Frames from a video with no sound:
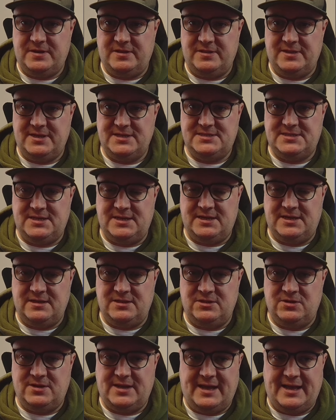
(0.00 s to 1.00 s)
And let's take
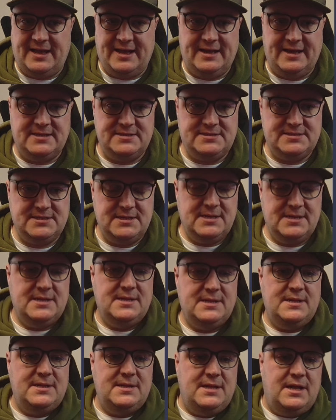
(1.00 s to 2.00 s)
a look at,
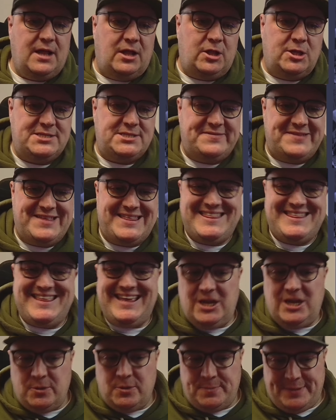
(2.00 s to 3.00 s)
let's have a
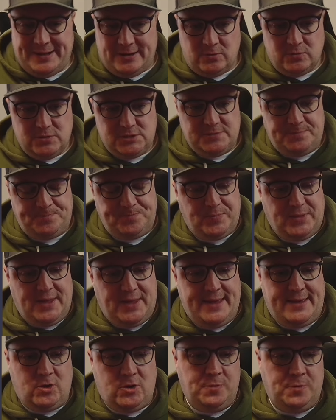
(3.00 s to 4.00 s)
think about
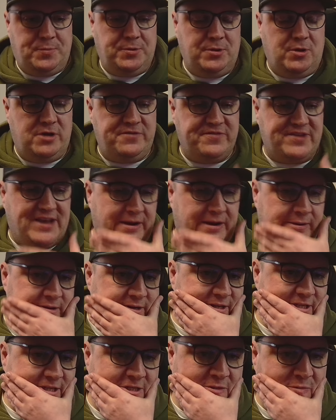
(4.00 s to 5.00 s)
a couple of
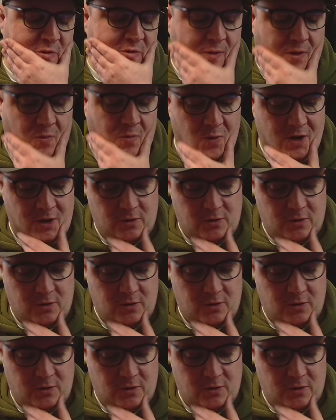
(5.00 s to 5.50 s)
characters that we want.